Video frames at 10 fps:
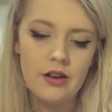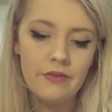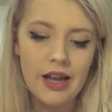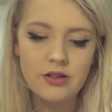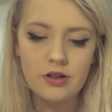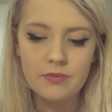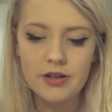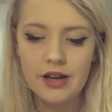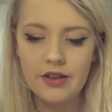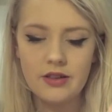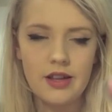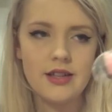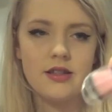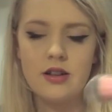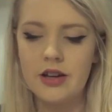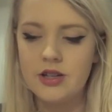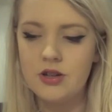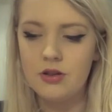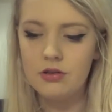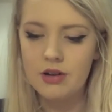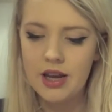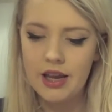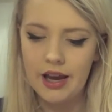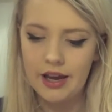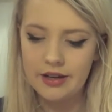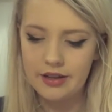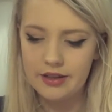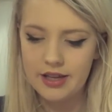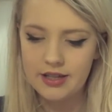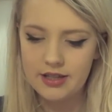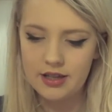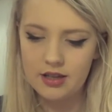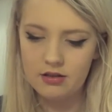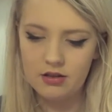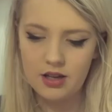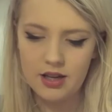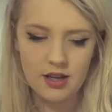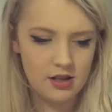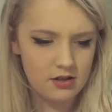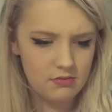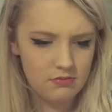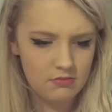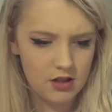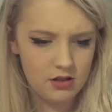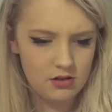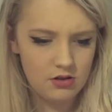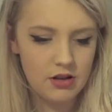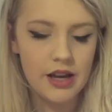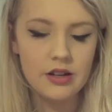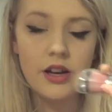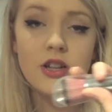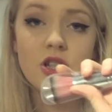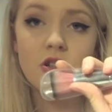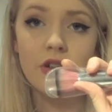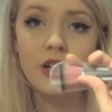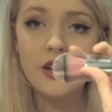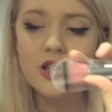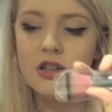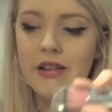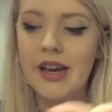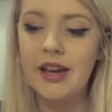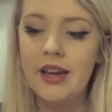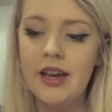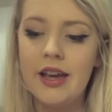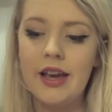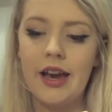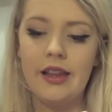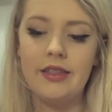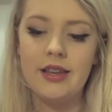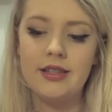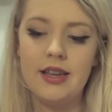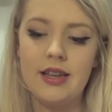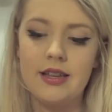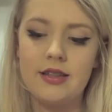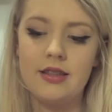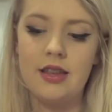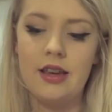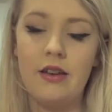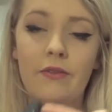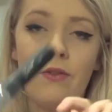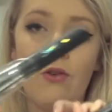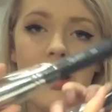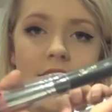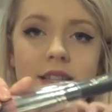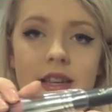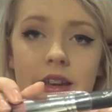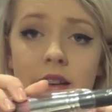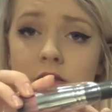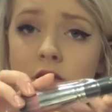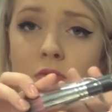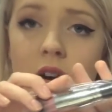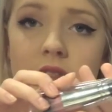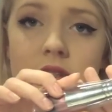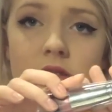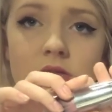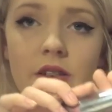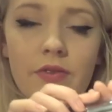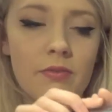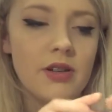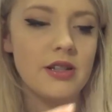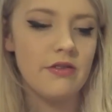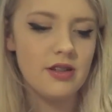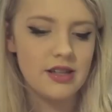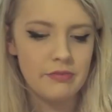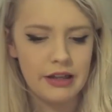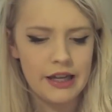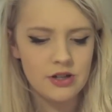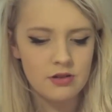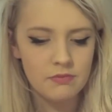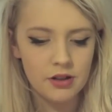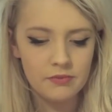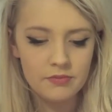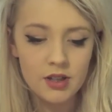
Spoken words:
Flat Top. Now that's the 923, and this is 928, and this is the 480. And I don't know why they're so different because they're in the same collection, but